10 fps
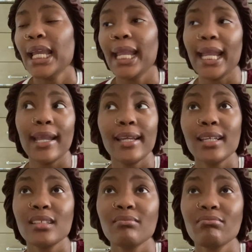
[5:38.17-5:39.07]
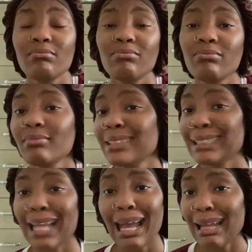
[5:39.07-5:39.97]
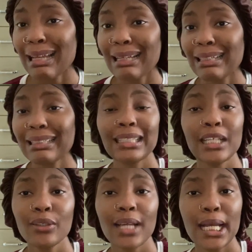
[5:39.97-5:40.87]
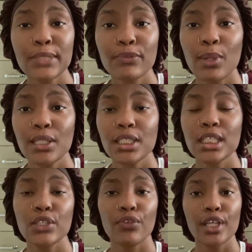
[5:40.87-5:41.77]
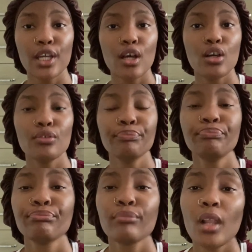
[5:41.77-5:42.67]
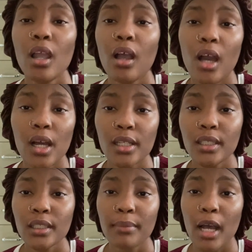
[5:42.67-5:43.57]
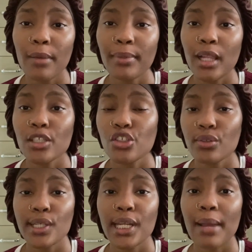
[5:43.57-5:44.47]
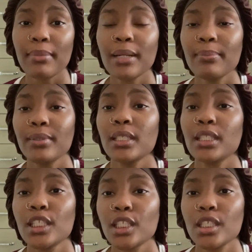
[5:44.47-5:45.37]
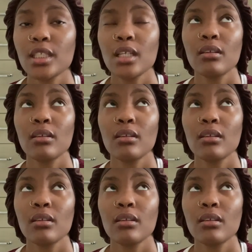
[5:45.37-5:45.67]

and yeah thank you guys for watching this video um, i hope y'all enjoyed i'm gonna put the, the